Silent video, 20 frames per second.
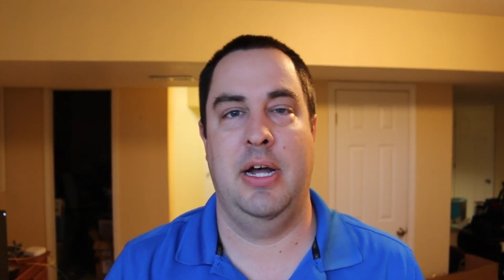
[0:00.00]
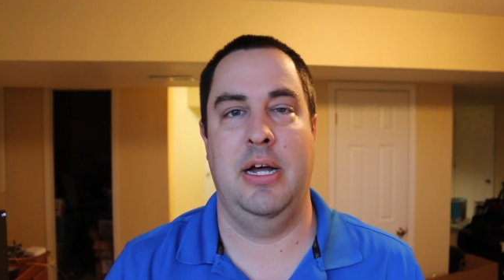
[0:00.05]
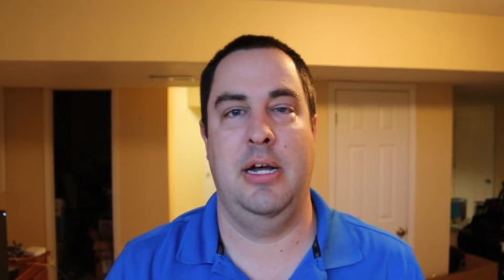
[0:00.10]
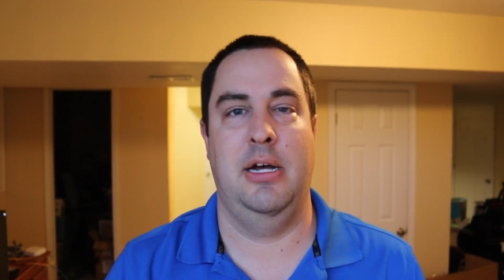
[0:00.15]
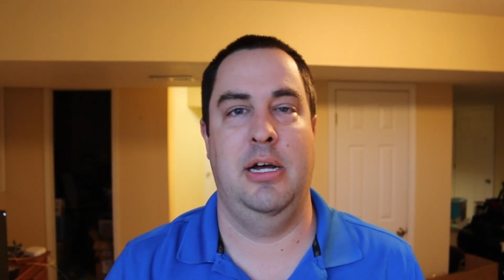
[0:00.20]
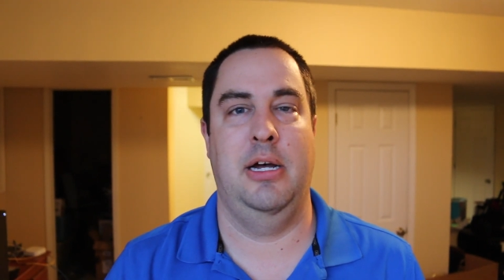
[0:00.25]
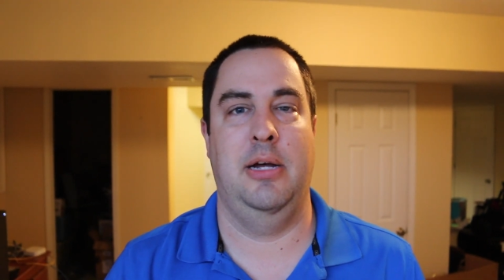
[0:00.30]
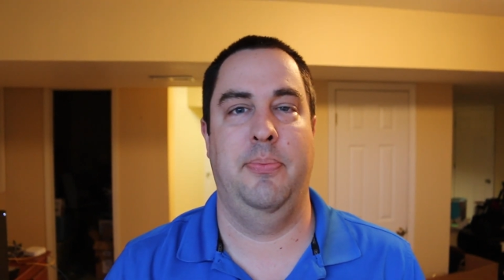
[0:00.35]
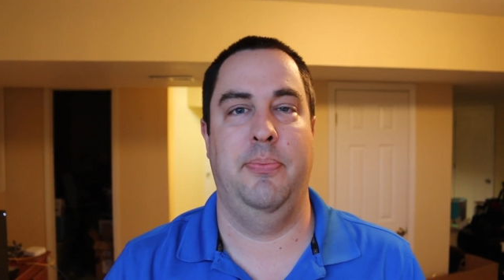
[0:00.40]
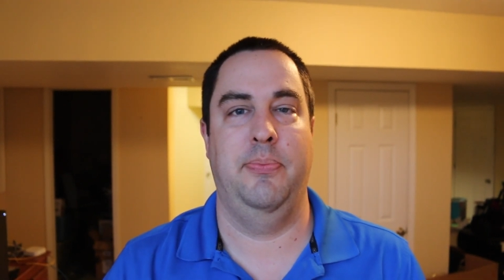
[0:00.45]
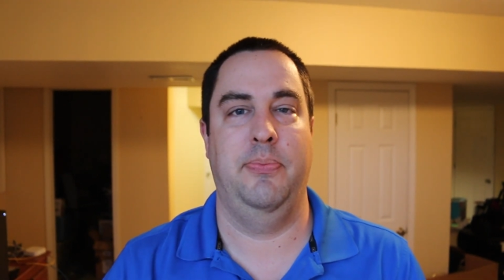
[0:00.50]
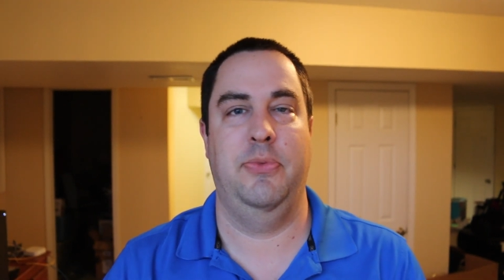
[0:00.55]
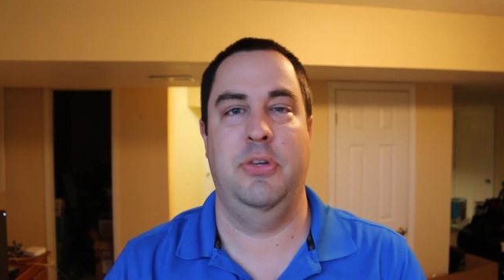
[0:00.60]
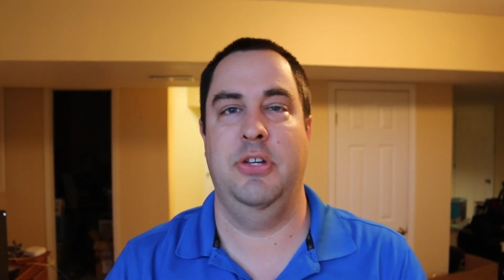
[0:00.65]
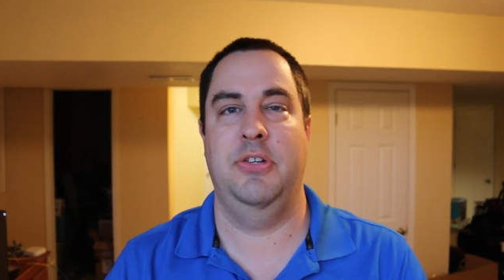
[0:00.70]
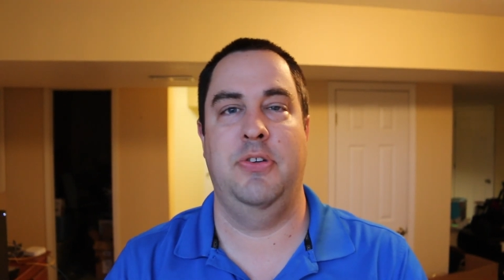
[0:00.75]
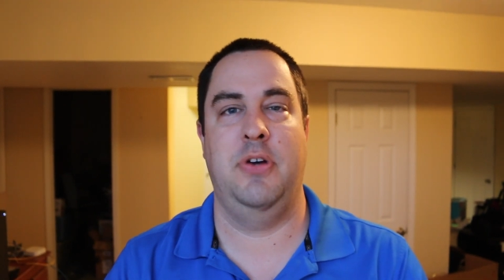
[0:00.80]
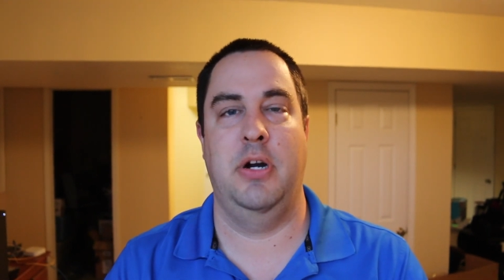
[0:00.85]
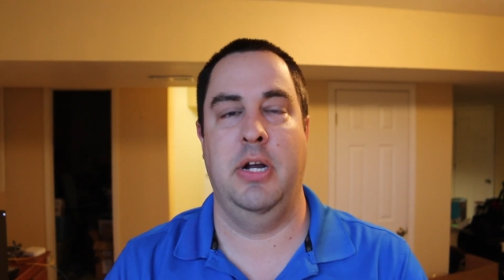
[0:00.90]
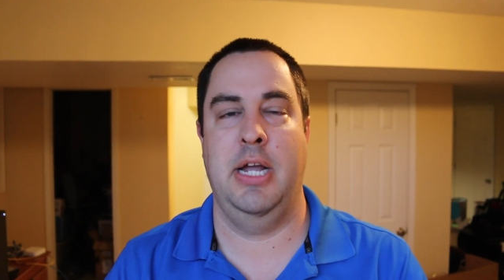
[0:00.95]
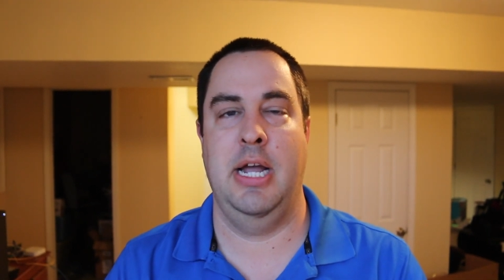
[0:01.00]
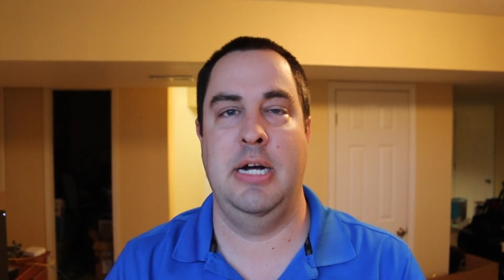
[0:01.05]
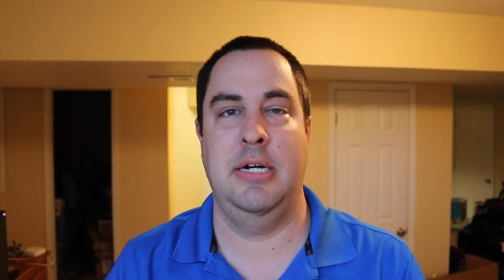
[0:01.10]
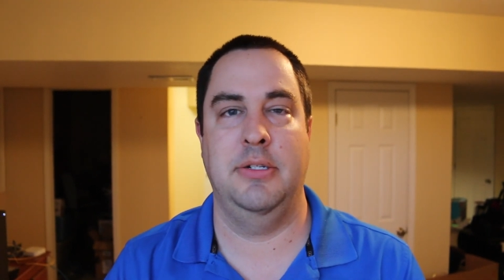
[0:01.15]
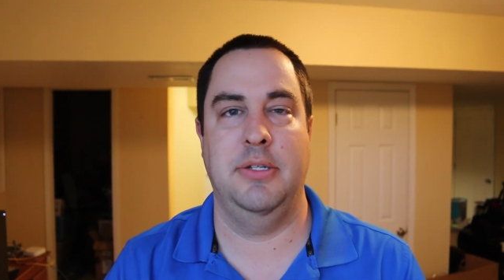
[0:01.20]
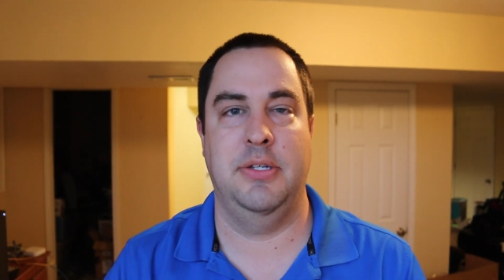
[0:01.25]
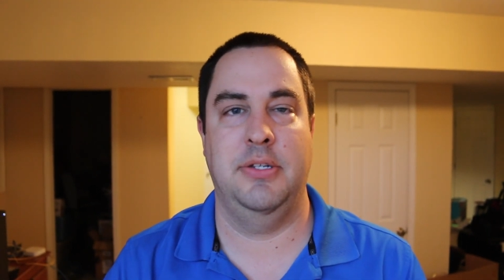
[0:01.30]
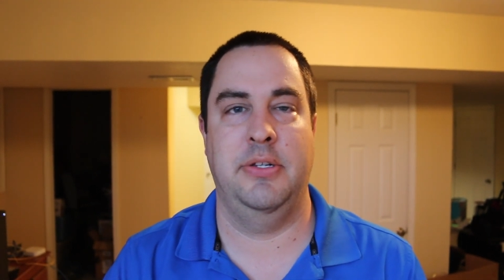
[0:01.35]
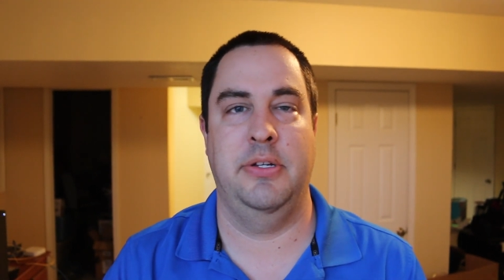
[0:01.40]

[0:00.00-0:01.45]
I'm just starting out,